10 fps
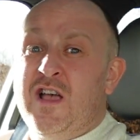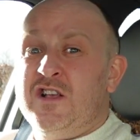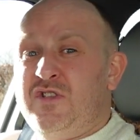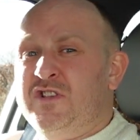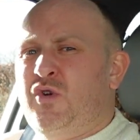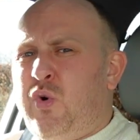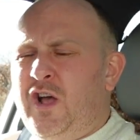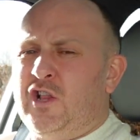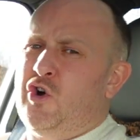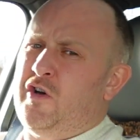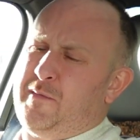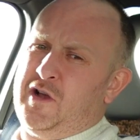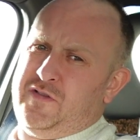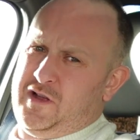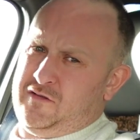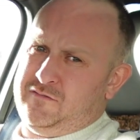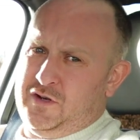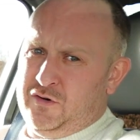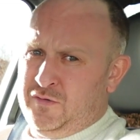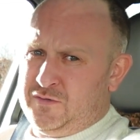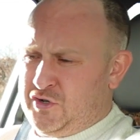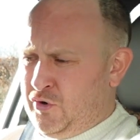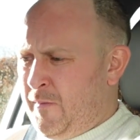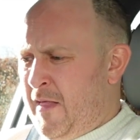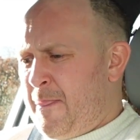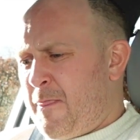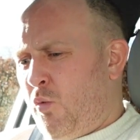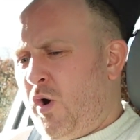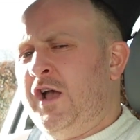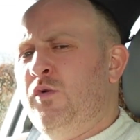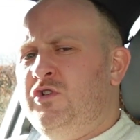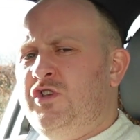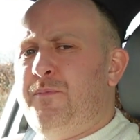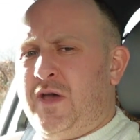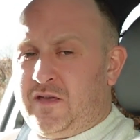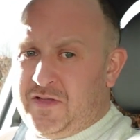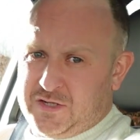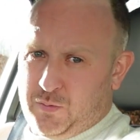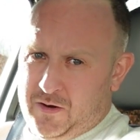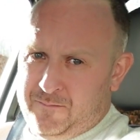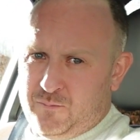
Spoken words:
So there's quite a lot of them out there, you know? So why would you pick this one?